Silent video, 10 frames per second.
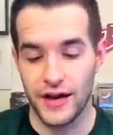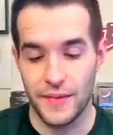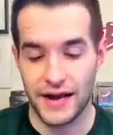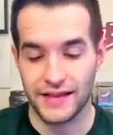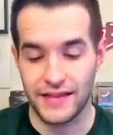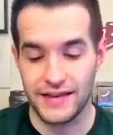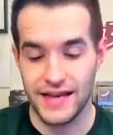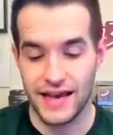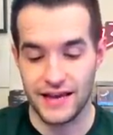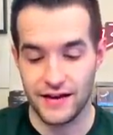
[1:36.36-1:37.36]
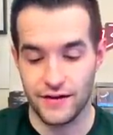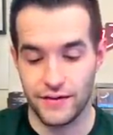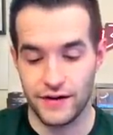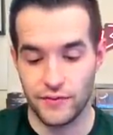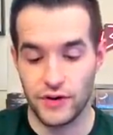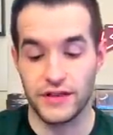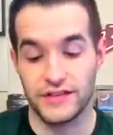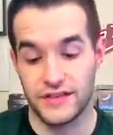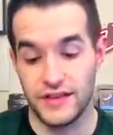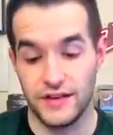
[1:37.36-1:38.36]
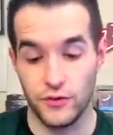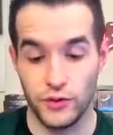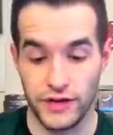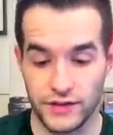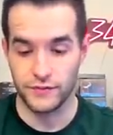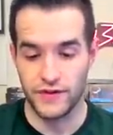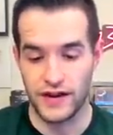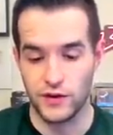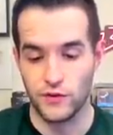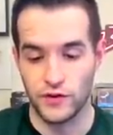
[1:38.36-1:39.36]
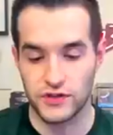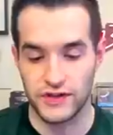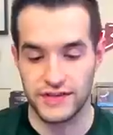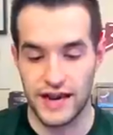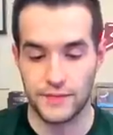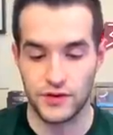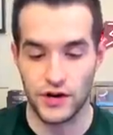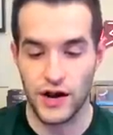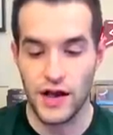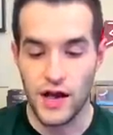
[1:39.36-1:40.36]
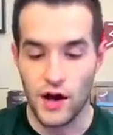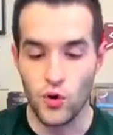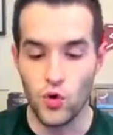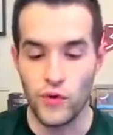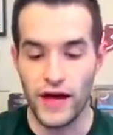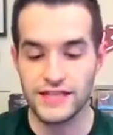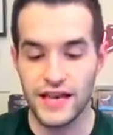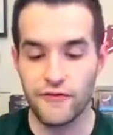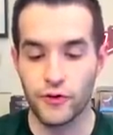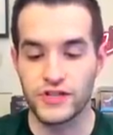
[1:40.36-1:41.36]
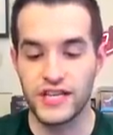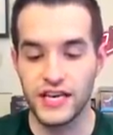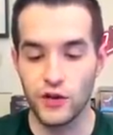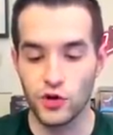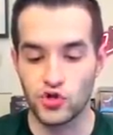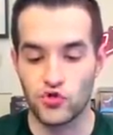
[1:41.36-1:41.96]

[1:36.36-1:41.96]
back in the day, you know, or at least in Duel Links. We've got a Universal Adapter. Ooh, that's a Vorticular